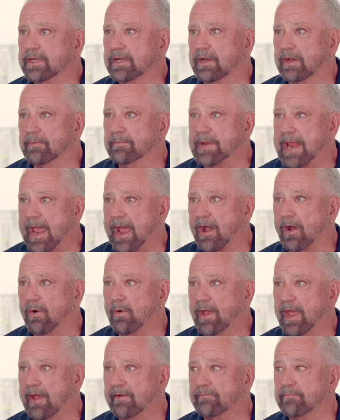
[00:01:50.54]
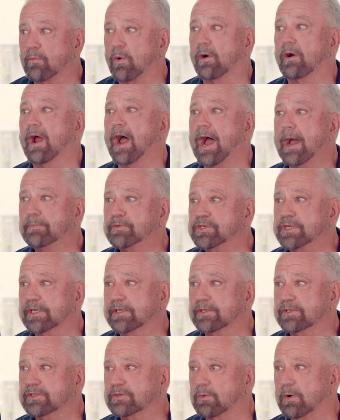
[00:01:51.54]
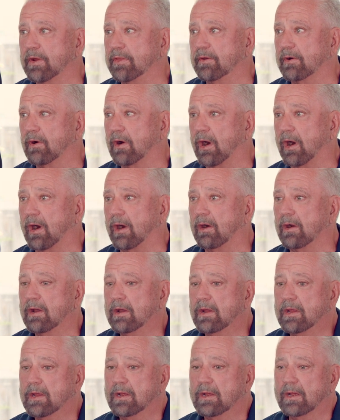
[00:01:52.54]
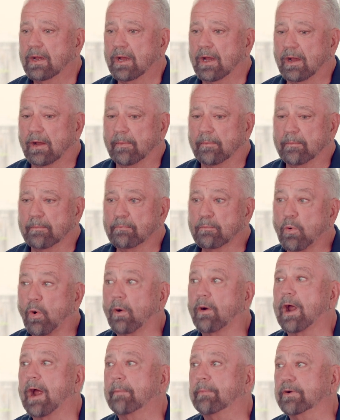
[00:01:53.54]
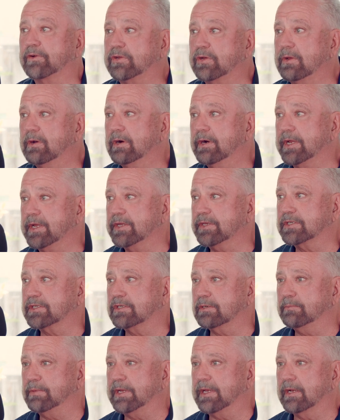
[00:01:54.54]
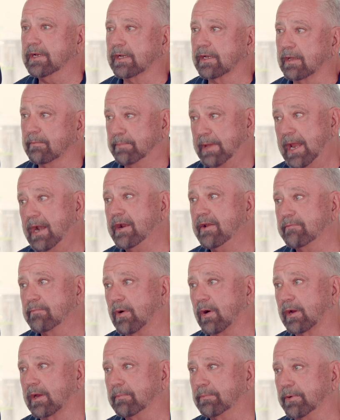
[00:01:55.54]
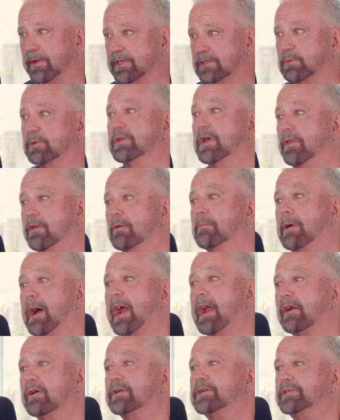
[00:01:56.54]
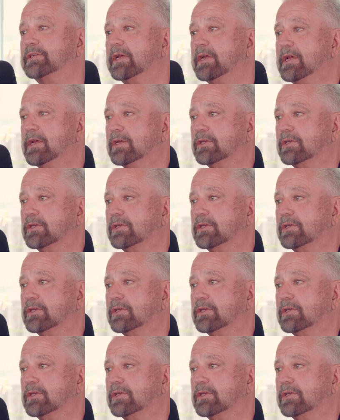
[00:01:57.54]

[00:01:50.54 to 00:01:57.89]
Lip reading: now have more options, where there are more opportunities to be in a competitive marketplace with other buyers.